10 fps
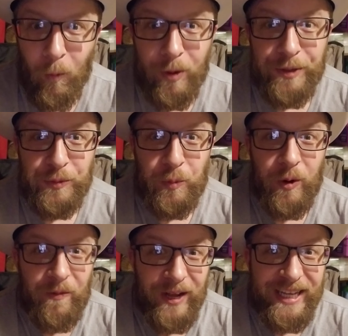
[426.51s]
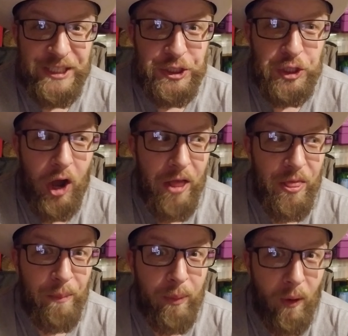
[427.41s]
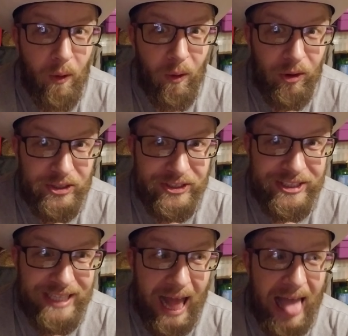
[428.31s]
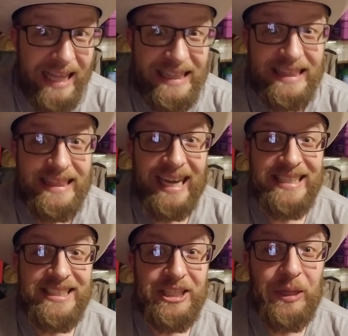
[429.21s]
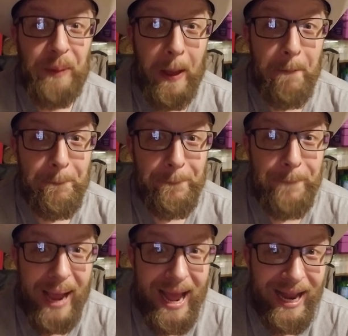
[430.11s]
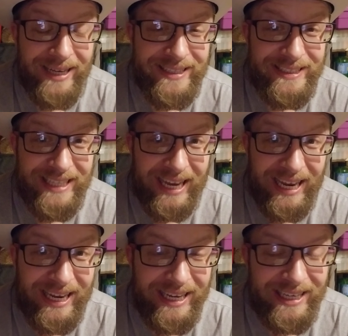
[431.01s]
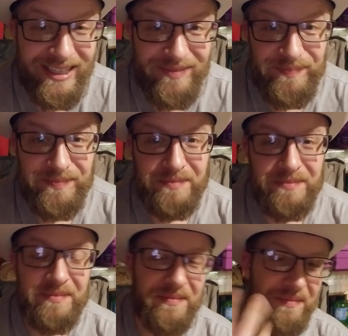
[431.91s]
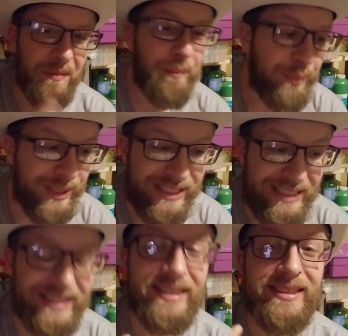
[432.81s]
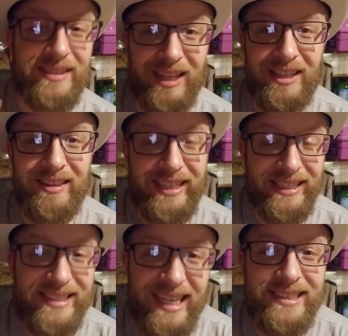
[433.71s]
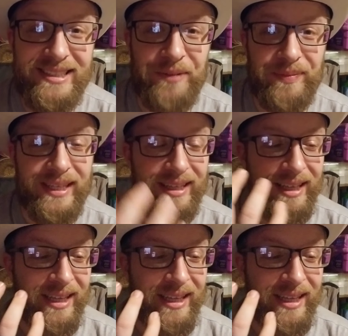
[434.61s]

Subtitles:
Because what if I get shot in the balls? That's going to be a bad day. But luckily, he said something.